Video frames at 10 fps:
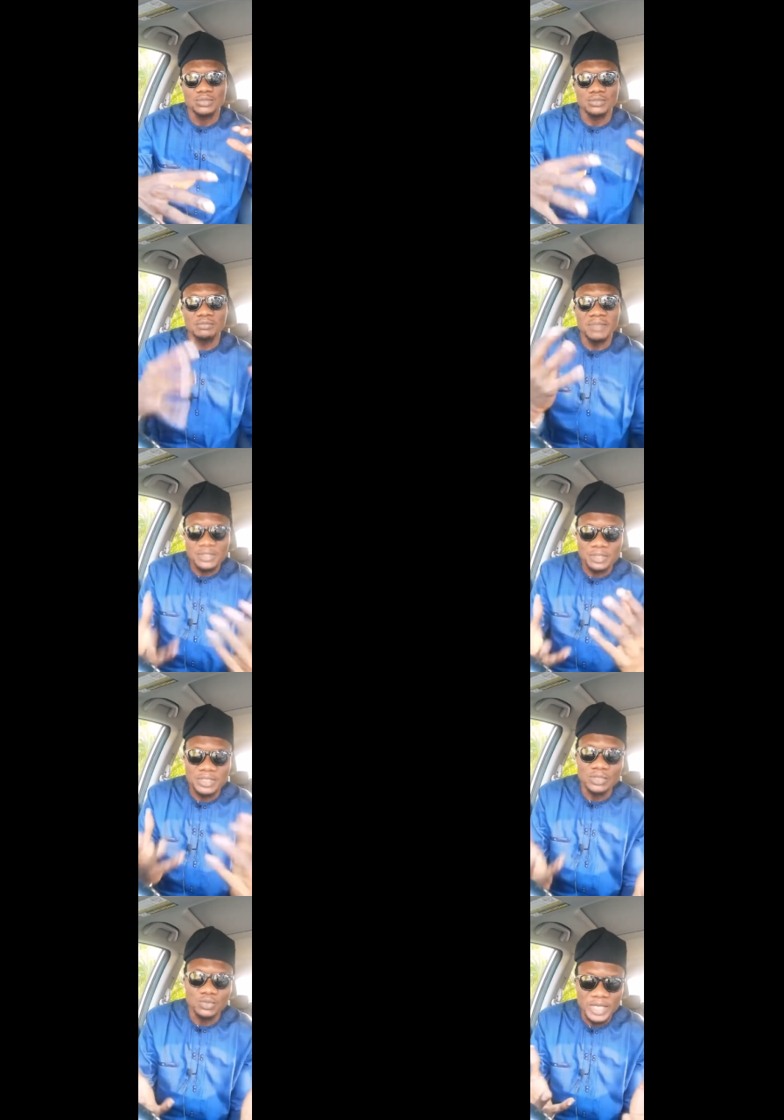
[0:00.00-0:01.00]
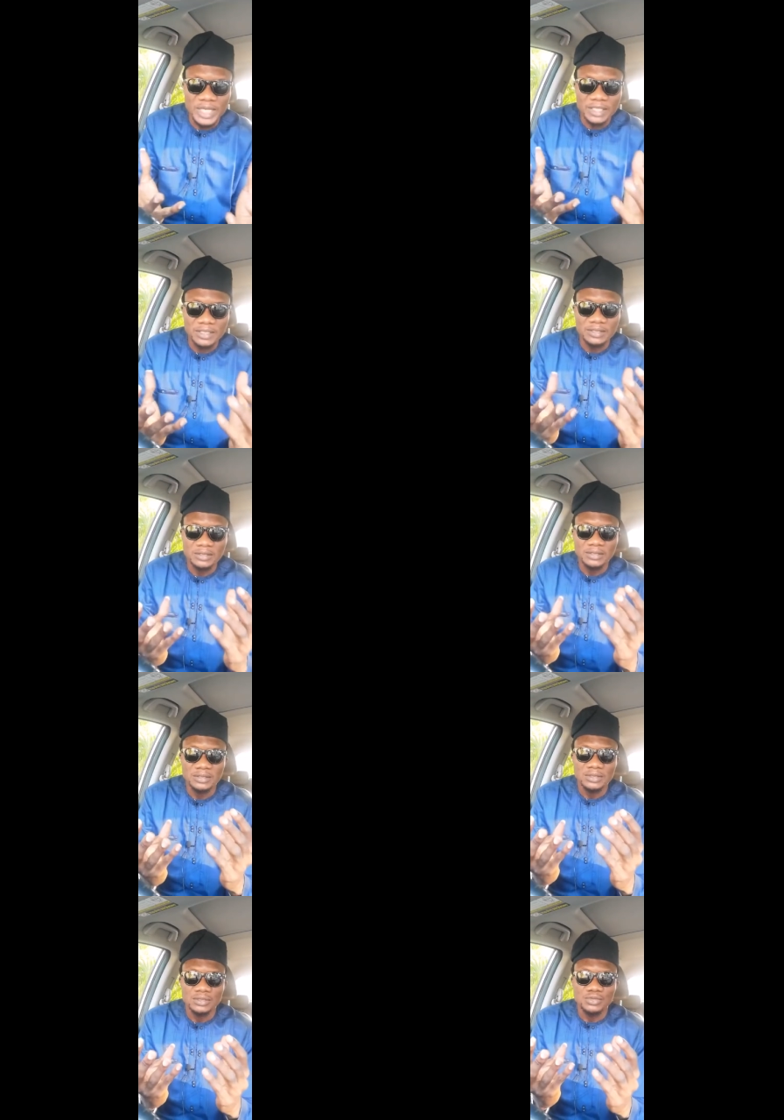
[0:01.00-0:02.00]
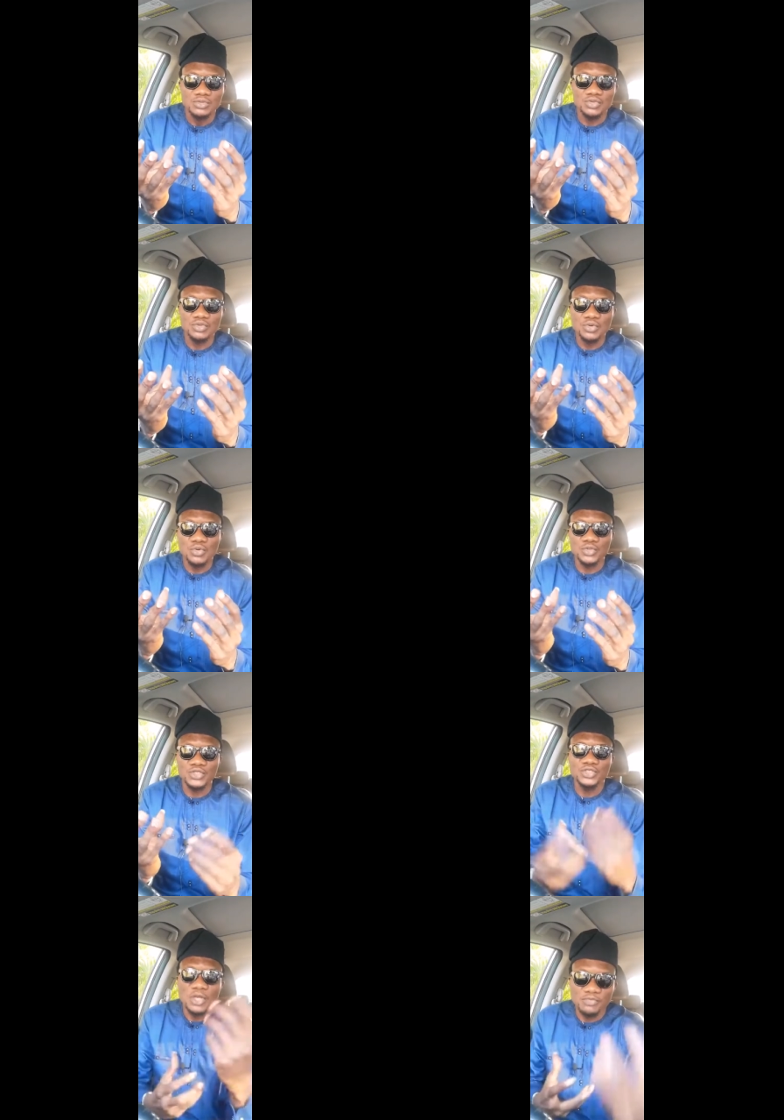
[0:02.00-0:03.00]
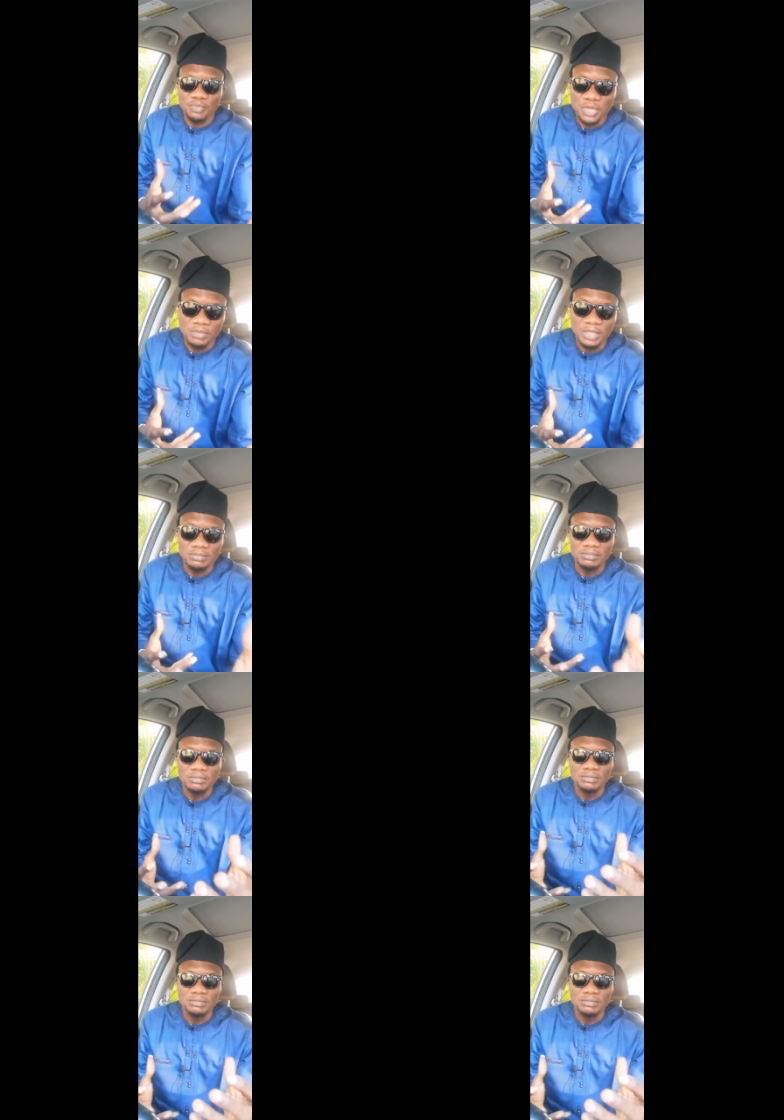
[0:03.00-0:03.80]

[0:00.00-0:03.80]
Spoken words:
method and way to solve problem.